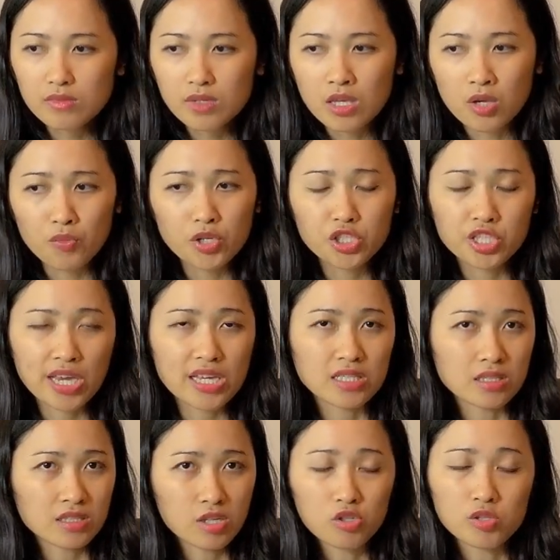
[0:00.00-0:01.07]
in which case
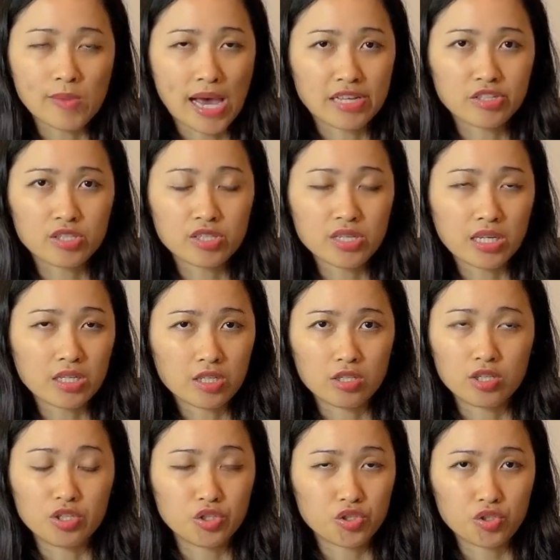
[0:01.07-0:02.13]
Toastmasters
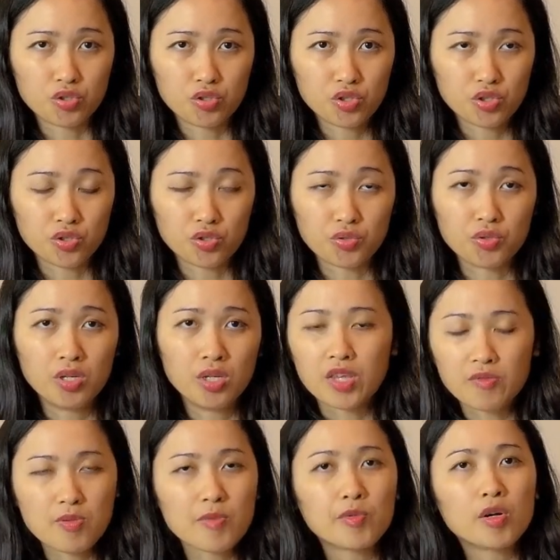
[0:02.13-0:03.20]
encourage you to
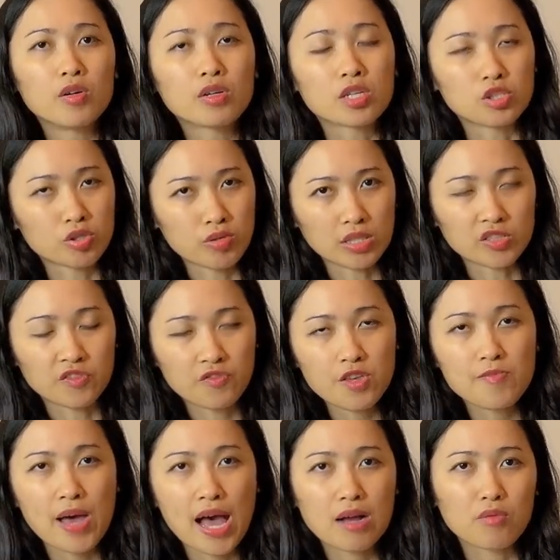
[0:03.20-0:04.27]
give people constructive
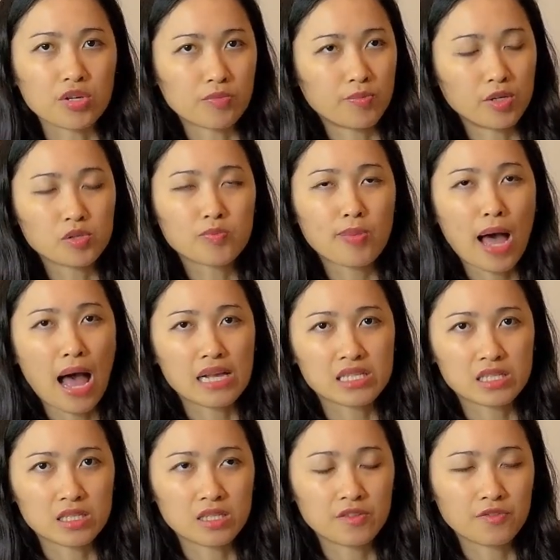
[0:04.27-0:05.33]
feedback with both
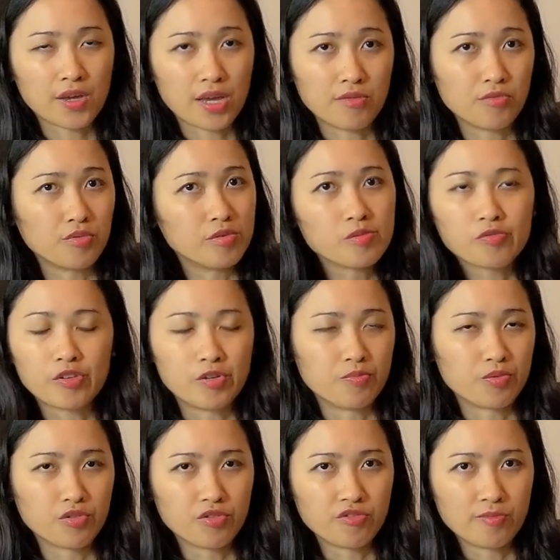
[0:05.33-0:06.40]
positive and room for
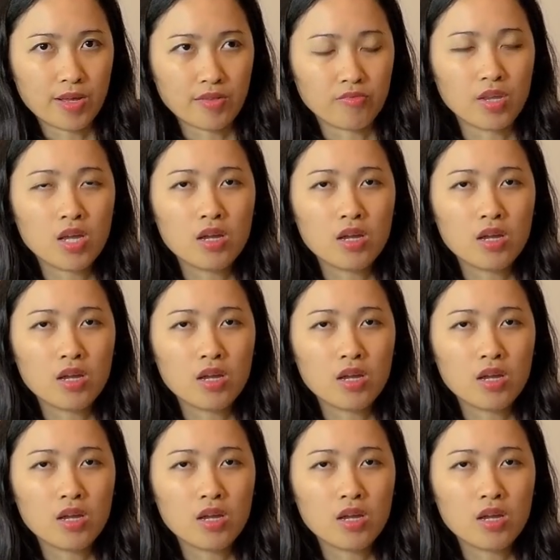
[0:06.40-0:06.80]
improvement